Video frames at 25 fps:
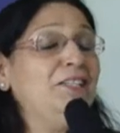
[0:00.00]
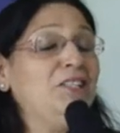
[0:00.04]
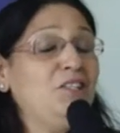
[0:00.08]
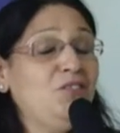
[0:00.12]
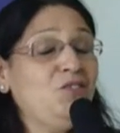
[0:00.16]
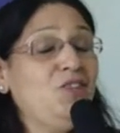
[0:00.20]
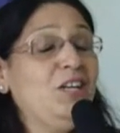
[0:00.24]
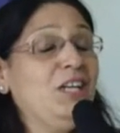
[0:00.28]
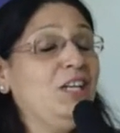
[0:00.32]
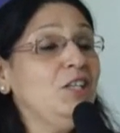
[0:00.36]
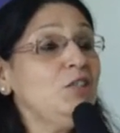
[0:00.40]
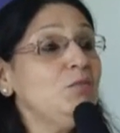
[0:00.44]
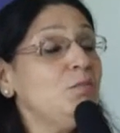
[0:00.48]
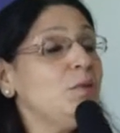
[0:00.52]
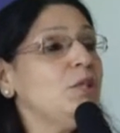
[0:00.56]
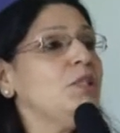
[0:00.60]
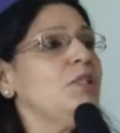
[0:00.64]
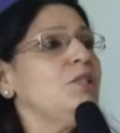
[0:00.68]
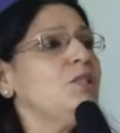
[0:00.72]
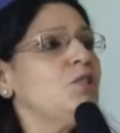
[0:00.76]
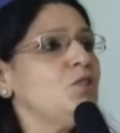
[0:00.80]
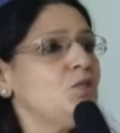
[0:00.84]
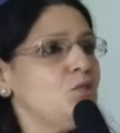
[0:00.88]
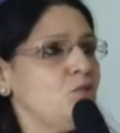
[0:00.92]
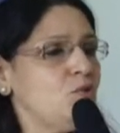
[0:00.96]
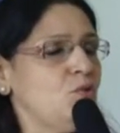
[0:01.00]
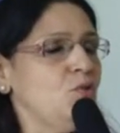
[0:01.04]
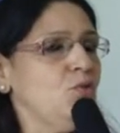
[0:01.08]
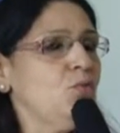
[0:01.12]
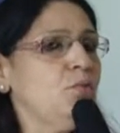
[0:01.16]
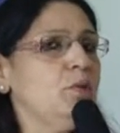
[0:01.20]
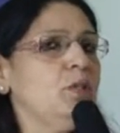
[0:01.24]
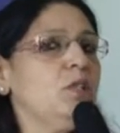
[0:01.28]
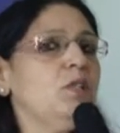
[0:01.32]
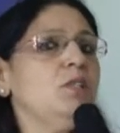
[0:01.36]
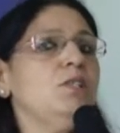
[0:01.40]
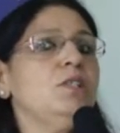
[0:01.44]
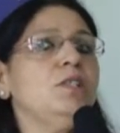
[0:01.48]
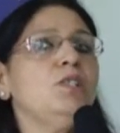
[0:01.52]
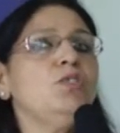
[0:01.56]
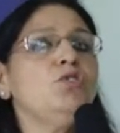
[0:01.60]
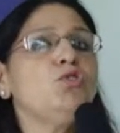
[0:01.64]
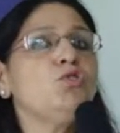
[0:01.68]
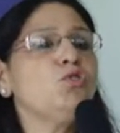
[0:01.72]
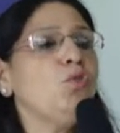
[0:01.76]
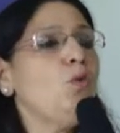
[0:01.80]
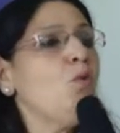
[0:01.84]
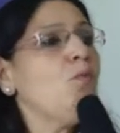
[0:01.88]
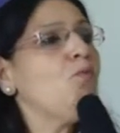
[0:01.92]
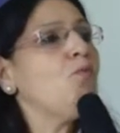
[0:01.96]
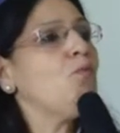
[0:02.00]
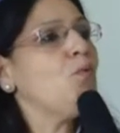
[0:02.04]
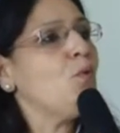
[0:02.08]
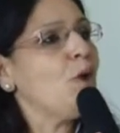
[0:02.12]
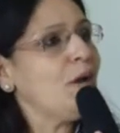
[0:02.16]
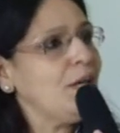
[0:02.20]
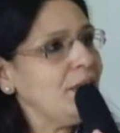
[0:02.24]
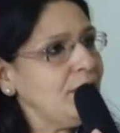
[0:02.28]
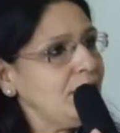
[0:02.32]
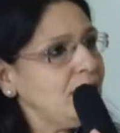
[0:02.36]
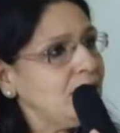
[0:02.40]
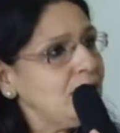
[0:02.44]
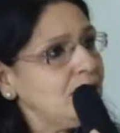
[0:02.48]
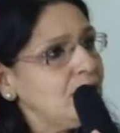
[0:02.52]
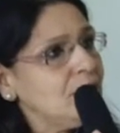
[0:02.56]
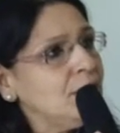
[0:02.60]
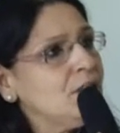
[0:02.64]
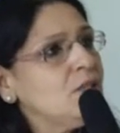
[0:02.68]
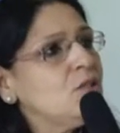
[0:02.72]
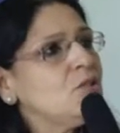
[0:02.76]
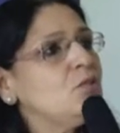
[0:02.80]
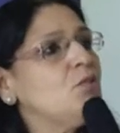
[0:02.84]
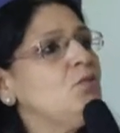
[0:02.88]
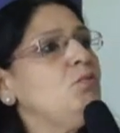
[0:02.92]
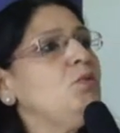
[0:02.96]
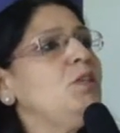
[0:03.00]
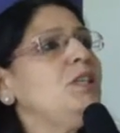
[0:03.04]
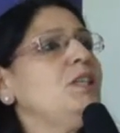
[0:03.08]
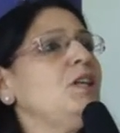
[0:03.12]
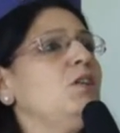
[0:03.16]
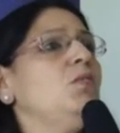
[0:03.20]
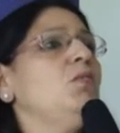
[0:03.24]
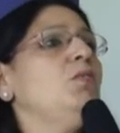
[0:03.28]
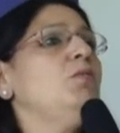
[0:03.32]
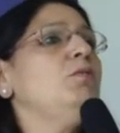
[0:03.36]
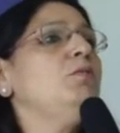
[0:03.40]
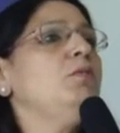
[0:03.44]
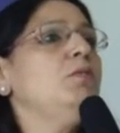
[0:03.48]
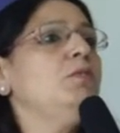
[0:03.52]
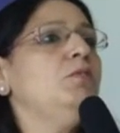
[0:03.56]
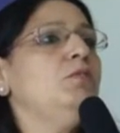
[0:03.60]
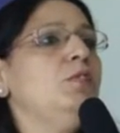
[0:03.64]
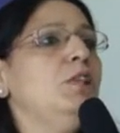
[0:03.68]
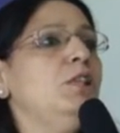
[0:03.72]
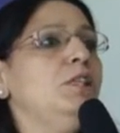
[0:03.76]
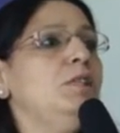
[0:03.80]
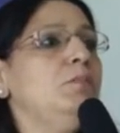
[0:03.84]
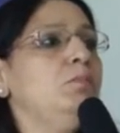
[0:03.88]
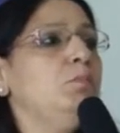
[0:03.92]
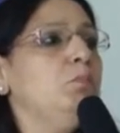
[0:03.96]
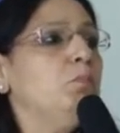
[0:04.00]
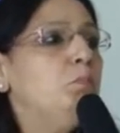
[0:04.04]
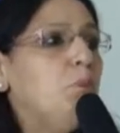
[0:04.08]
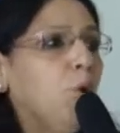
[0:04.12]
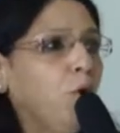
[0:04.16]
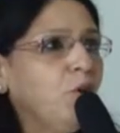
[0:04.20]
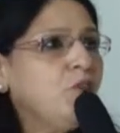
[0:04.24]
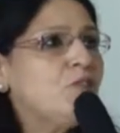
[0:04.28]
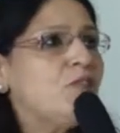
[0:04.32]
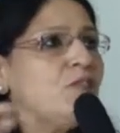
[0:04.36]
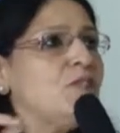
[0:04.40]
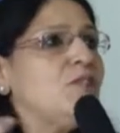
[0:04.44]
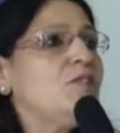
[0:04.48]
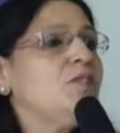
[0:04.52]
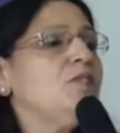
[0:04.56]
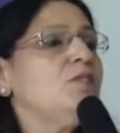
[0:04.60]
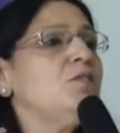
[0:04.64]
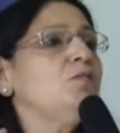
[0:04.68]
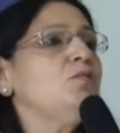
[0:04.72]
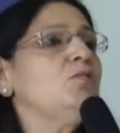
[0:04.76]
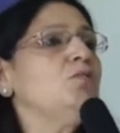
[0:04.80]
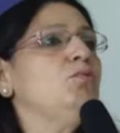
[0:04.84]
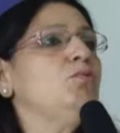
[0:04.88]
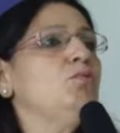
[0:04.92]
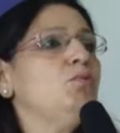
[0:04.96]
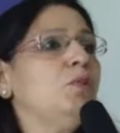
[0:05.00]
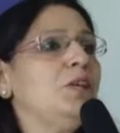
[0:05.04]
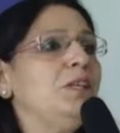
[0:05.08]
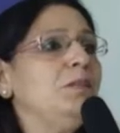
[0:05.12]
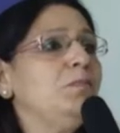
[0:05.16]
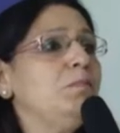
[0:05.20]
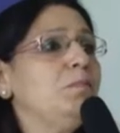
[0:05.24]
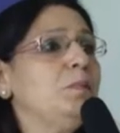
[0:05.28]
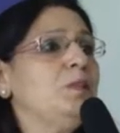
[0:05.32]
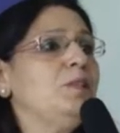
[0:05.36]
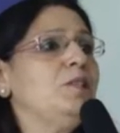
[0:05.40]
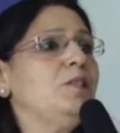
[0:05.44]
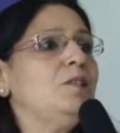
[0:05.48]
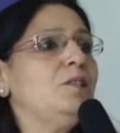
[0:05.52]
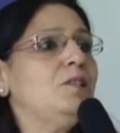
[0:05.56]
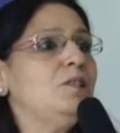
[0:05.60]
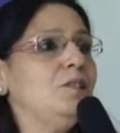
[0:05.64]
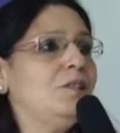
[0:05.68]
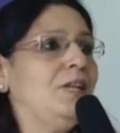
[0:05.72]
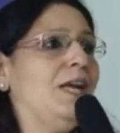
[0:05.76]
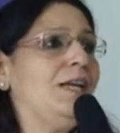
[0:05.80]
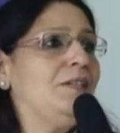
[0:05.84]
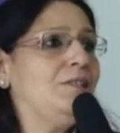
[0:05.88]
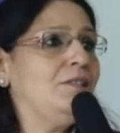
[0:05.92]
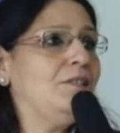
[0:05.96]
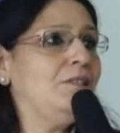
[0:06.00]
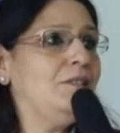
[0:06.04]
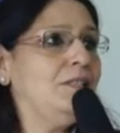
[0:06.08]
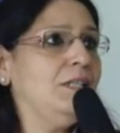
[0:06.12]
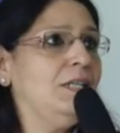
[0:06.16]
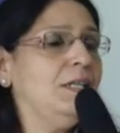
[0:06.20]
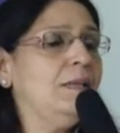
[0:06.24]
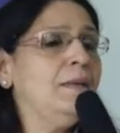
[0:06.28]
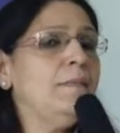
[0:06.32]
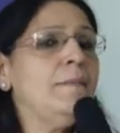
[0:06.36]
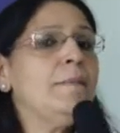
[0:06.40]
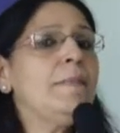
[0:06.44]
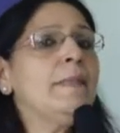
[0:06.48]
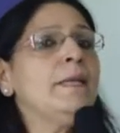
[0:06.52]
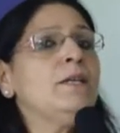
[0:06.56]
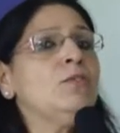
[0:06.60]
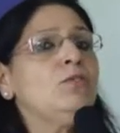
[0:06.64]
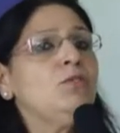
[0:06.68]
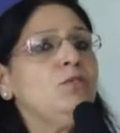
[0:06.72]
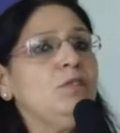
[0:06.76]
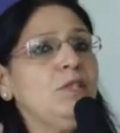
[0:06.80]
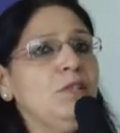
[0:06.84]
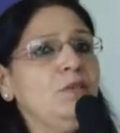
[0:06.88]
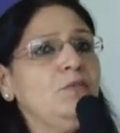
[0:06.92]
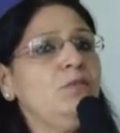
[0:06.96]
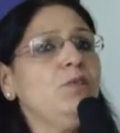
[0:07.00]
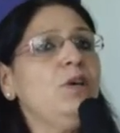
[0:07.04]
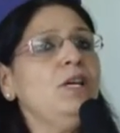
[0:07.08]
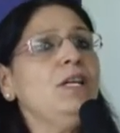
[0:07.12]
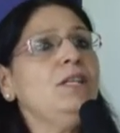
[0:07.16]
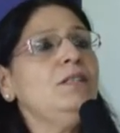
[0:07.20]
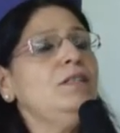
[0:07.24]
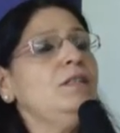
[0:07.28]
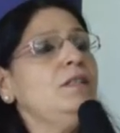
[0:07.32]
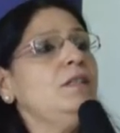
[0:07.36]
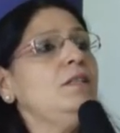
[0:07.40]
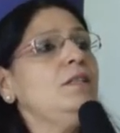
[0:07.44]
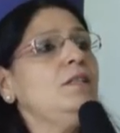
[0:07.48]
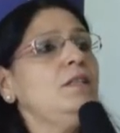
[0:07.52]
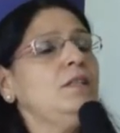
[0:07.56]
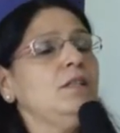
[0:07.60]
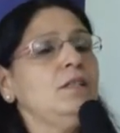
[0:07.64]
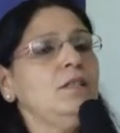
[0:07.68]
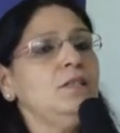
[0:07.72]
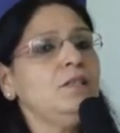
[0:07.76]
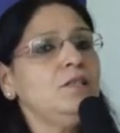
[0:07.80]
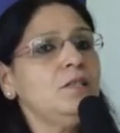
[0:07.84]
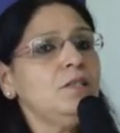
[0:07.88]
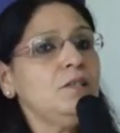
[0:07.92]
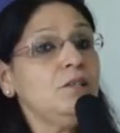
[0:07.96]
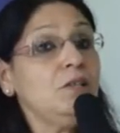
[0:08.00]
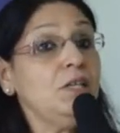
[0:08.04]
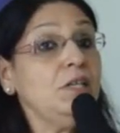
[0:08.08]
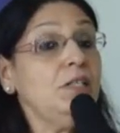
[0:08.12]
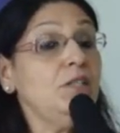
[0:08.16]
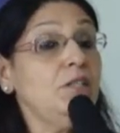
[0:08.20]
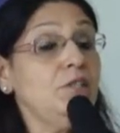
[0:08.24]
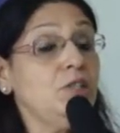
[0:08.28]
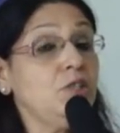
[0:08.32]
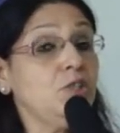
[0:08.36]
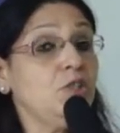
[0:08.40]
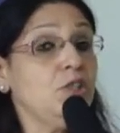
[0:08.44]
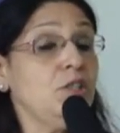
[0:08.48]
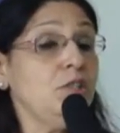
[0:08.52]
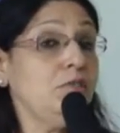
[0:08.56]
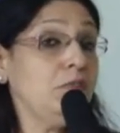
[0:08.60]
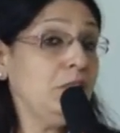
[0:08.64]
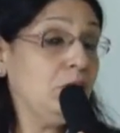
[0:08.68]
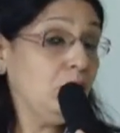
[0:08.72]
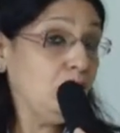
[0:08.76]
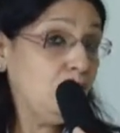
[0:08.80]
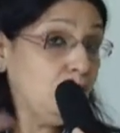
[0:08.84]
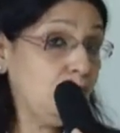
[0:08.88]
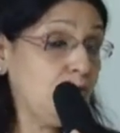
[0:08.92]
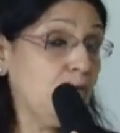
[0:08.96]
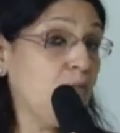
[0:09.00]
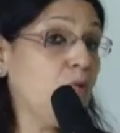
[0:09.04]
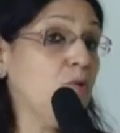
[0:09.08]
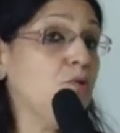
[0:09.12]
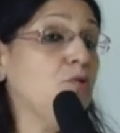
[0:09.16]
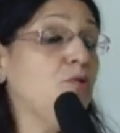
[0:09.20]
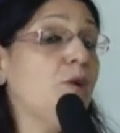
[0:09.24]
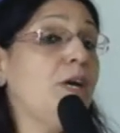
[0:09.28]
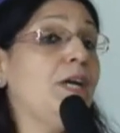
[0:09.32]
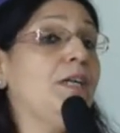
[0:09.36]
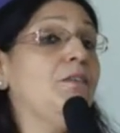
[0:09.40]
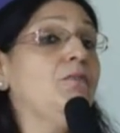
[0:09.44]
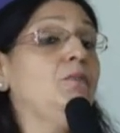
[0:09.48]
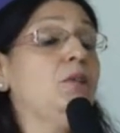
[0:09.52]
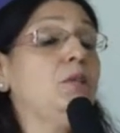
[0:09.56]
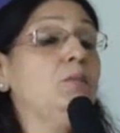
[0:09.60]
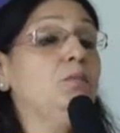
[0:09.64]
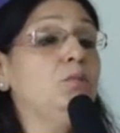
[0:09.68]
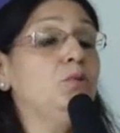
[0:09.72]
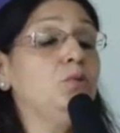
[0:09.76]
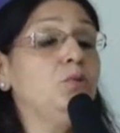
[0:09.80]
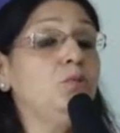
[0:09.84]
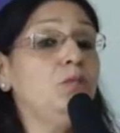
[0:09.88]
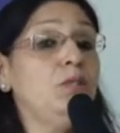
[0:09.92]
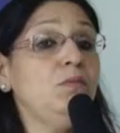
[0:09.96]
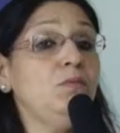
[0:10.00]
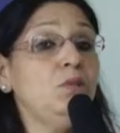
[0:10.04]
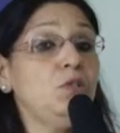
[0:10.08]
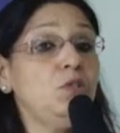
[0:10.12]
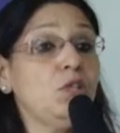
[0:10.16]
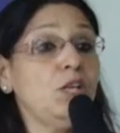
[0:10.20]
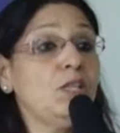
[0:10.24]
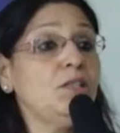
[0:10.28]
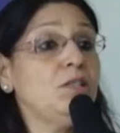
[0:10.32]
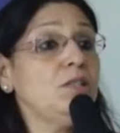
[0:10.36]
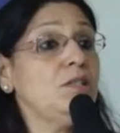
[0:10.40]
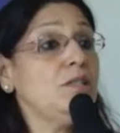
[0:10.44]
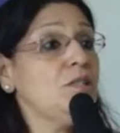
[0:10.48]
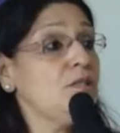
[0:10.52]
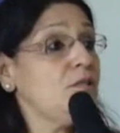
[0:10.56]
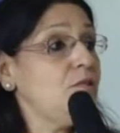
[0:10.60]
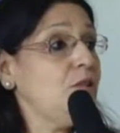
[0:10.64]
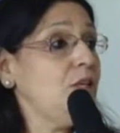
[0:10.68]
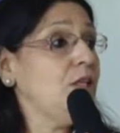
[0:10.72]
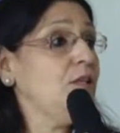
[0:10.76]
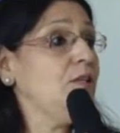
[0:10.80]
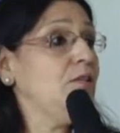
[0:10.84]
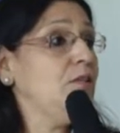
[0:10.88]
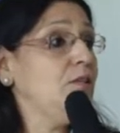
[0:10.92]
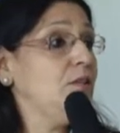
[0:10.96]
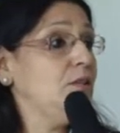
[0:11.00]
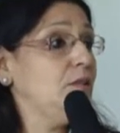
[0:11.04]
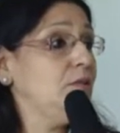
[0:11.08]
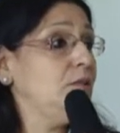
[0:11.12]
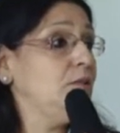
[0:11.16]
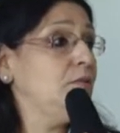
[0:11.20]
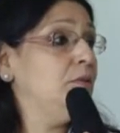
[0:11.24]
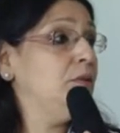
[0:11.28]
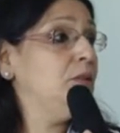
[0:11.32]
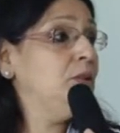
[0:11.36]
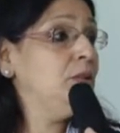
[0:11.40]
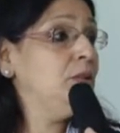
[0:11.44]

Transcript: strange, but it's true because it's so wide, so we cannot really box it into one particular category. So, therefore, I think uh, it's a great initiative, and I also want to add one more thing which I just read. Uh,